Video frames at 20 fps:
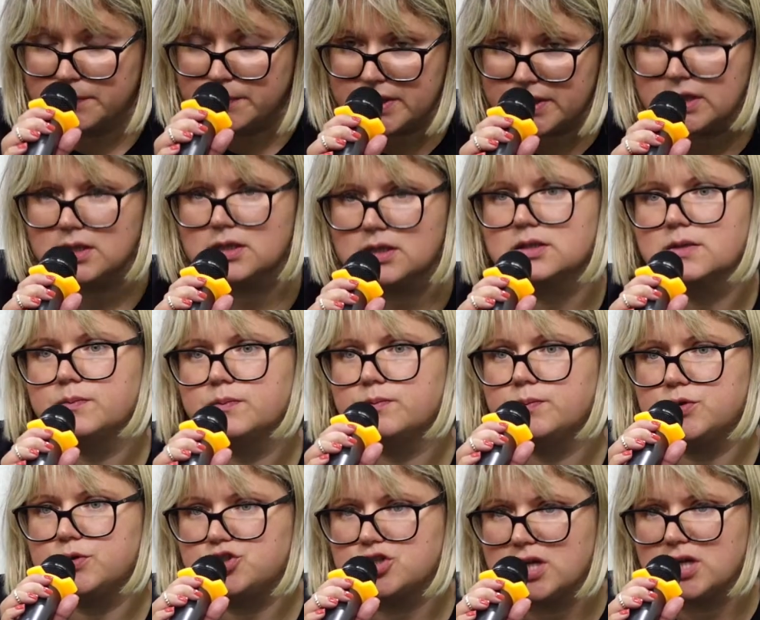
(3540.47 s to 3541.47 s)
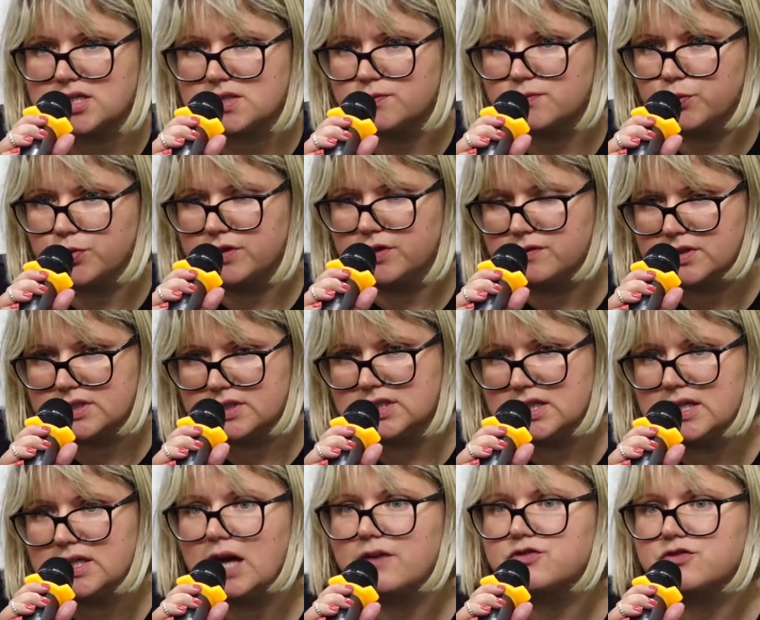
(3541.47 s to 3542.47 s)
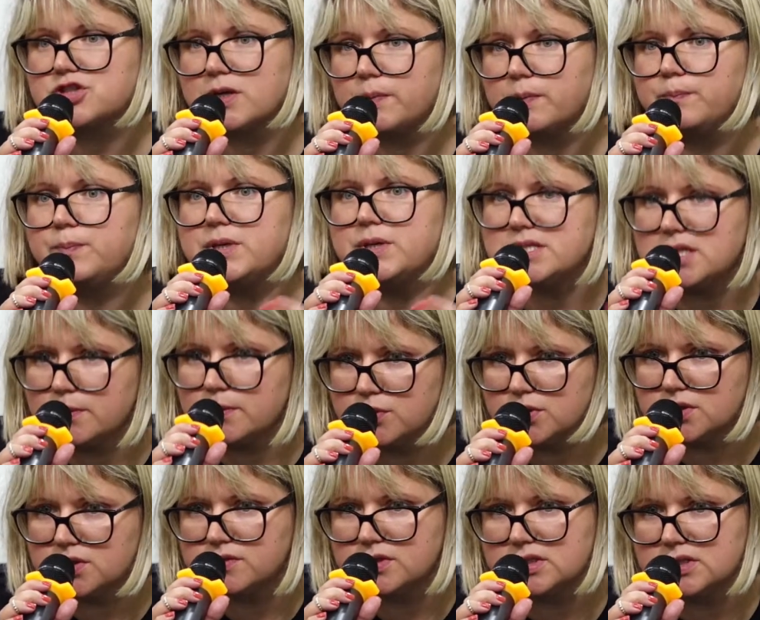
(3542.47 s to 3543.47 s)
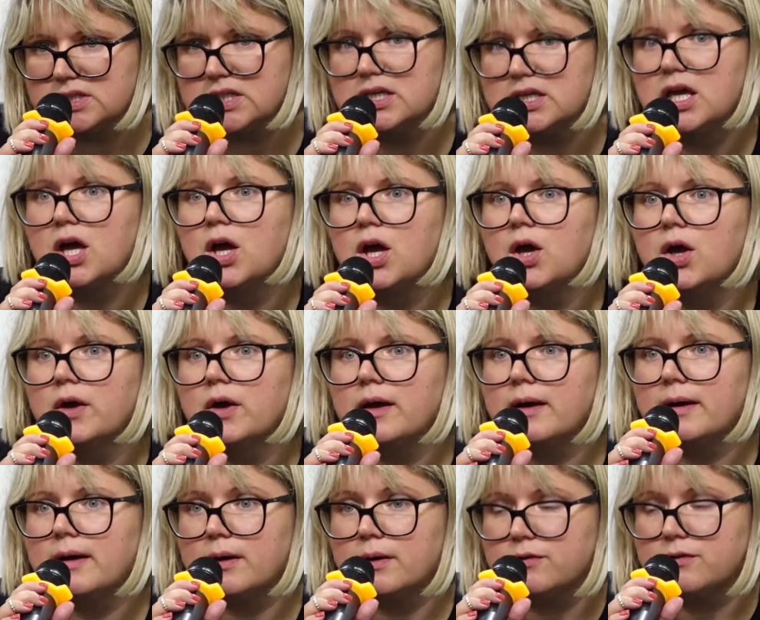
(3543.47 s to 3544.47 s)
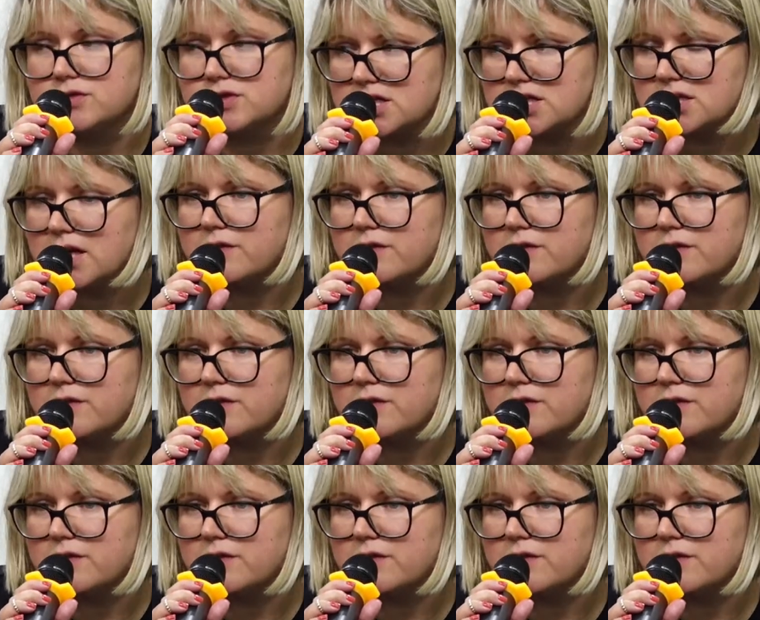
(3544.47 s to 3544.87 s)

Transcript: conflict during combat or and after combat,